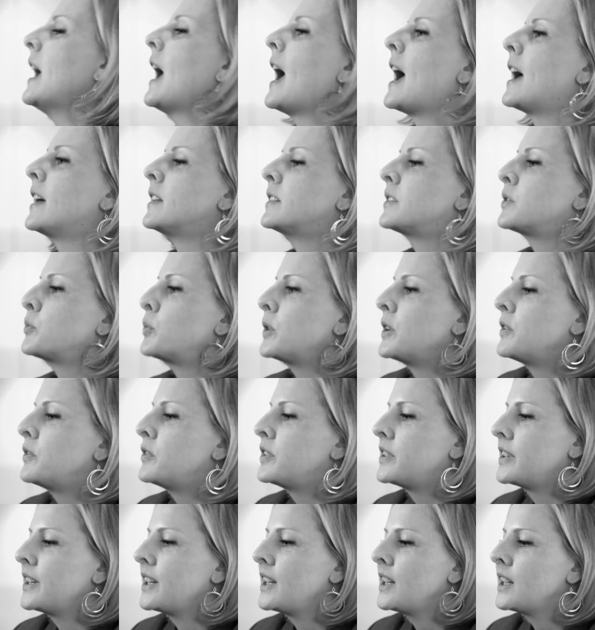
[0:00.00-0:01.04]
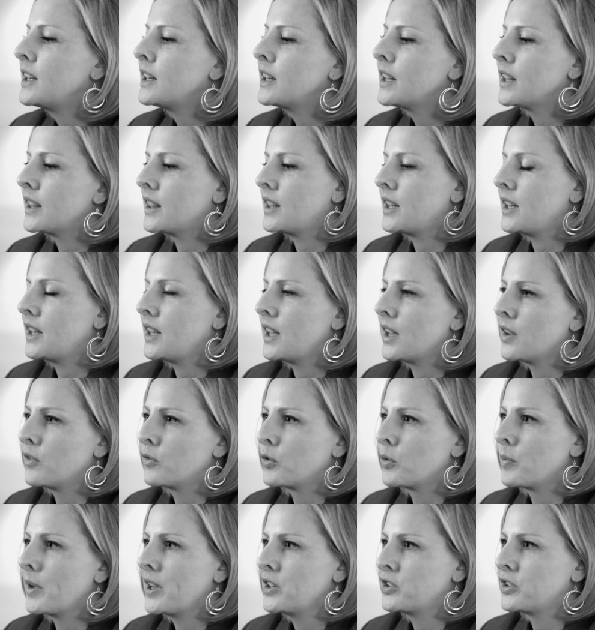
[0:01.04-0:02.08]
As we've seen the
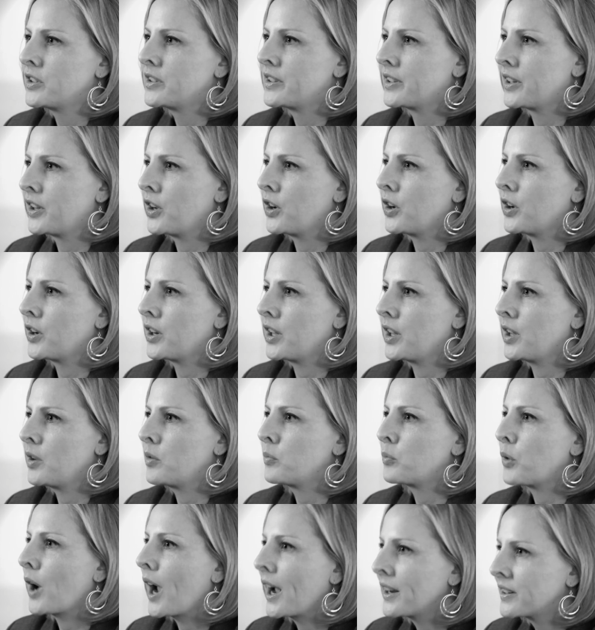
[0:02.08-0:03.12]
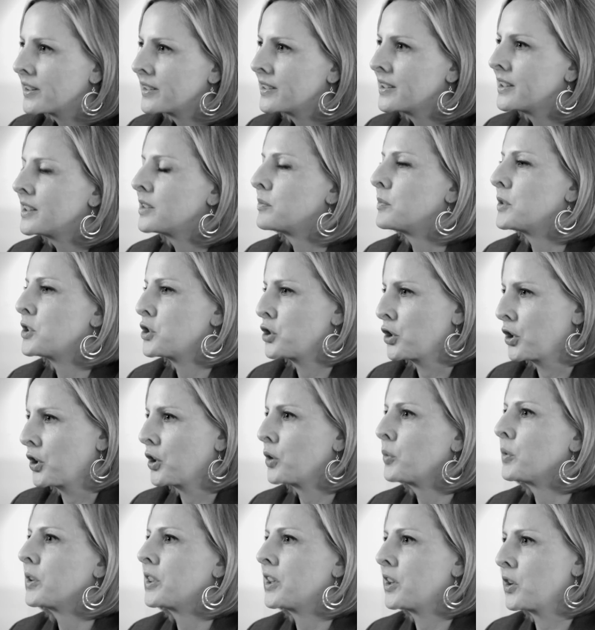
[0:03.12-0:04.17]
information security practices
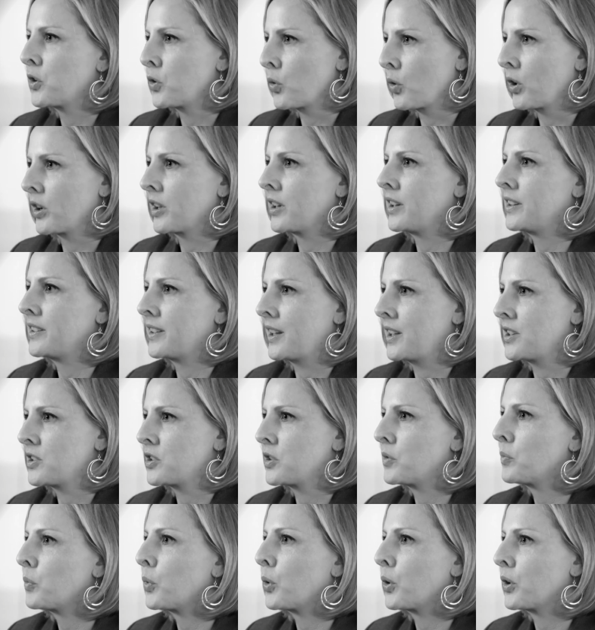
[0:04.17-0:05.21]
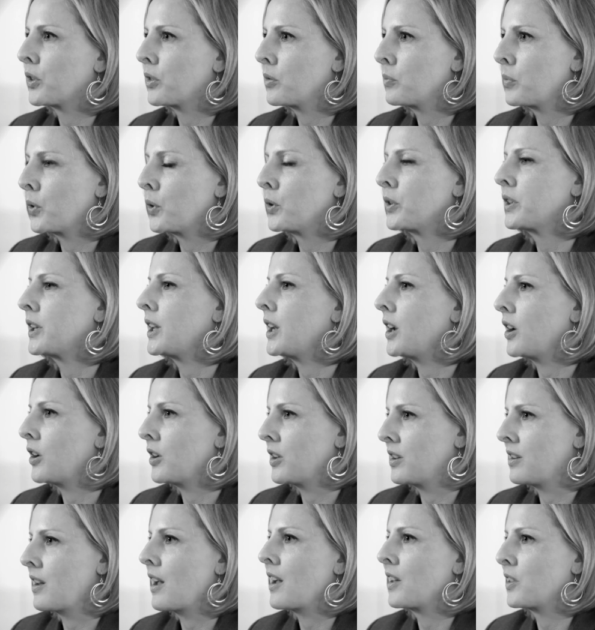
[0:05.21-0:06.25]
mature within an organization, both here
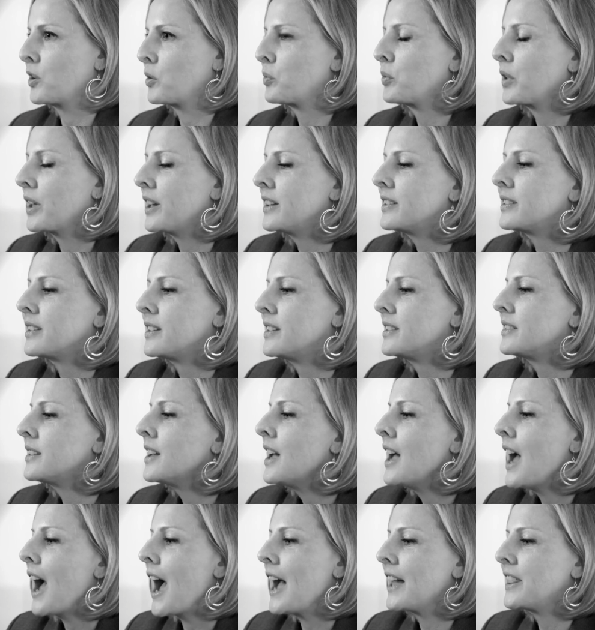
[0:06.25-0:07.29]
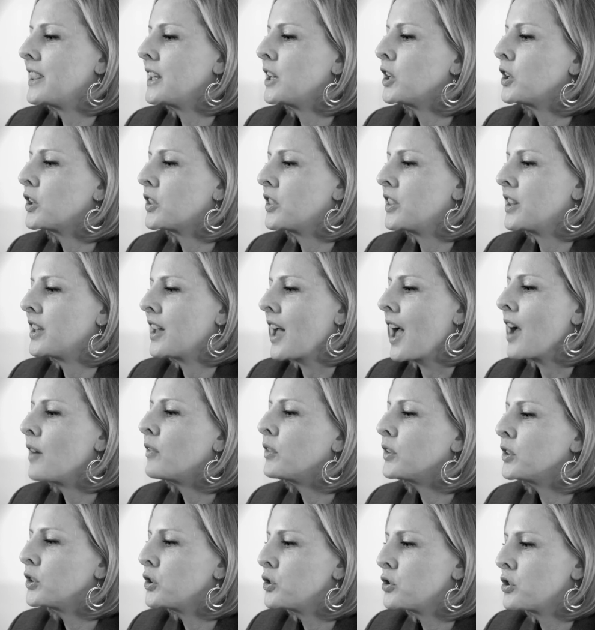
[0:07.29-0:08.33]
and other places, I think the
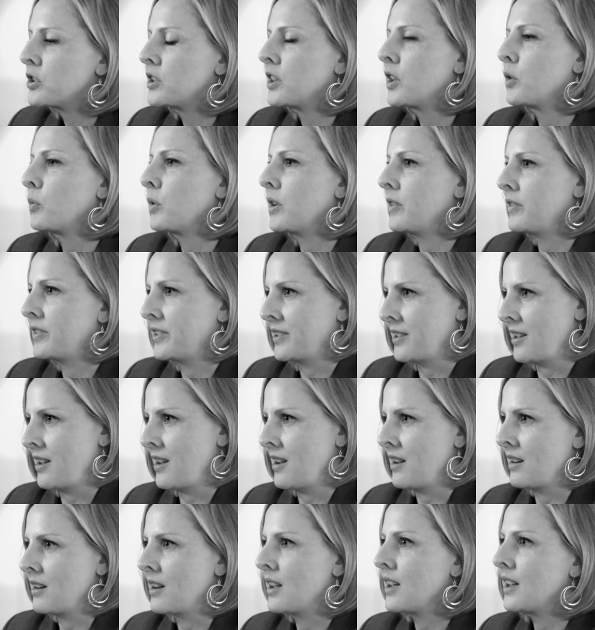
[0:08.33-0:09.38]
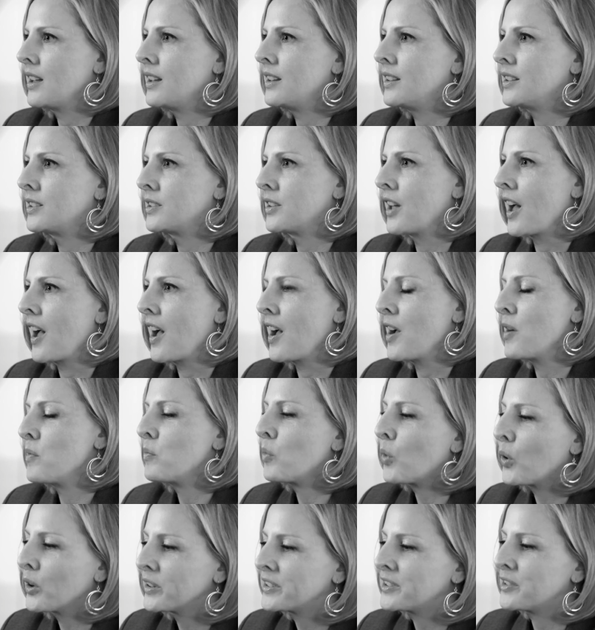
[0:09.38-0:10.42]
evolution that we've seen is
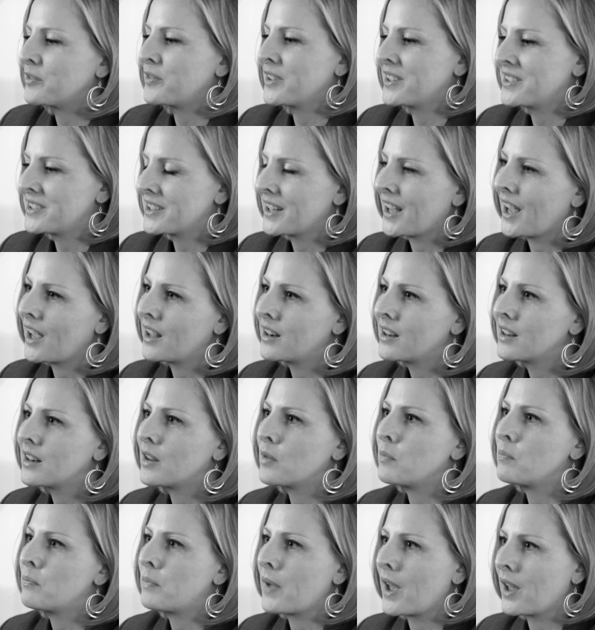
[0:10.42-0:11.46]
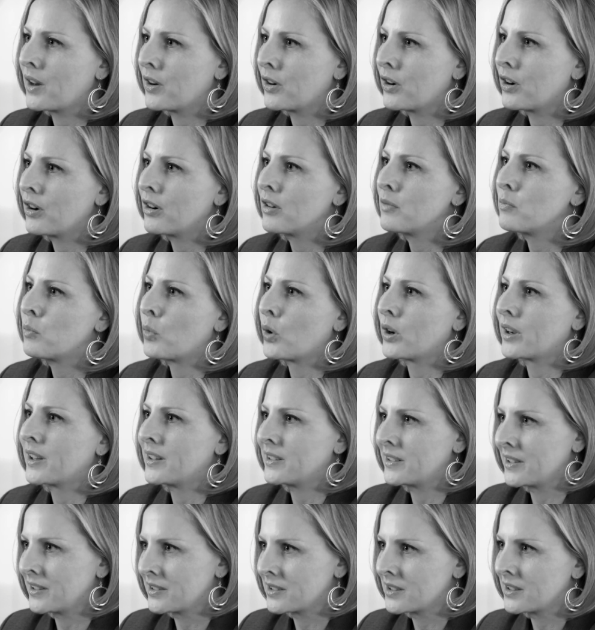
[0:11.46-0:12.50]
more sophisticated and better, more
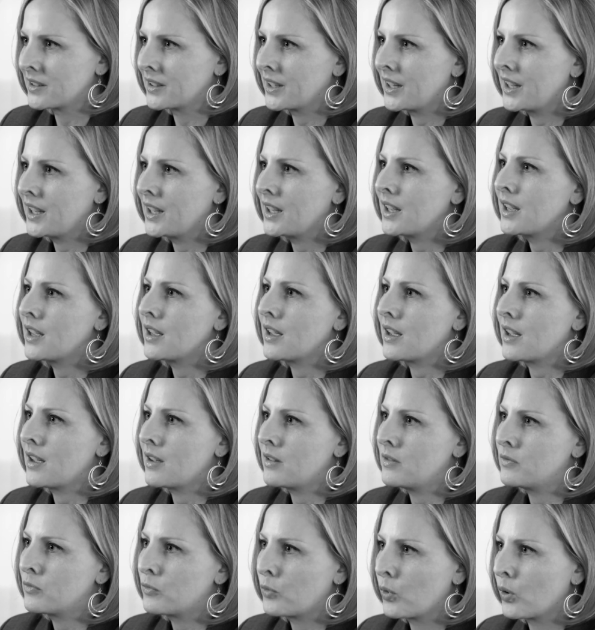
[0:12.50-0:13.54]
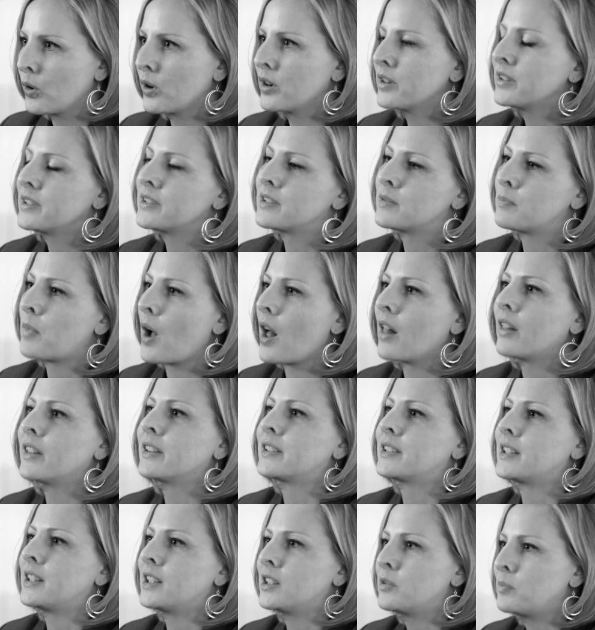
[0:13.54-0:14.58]
consistently enforced
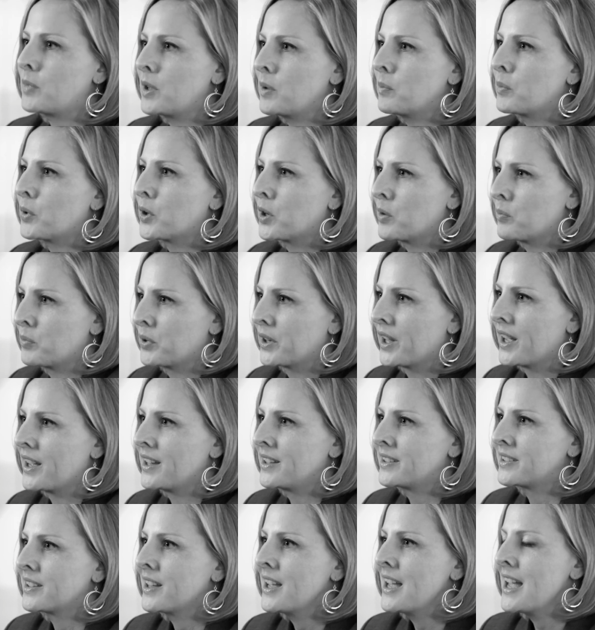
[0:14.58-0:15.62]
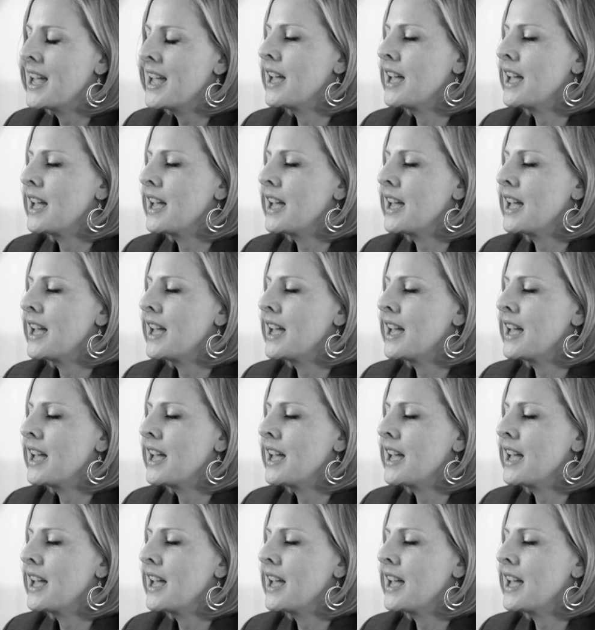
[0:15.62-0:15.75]
policies being put in place.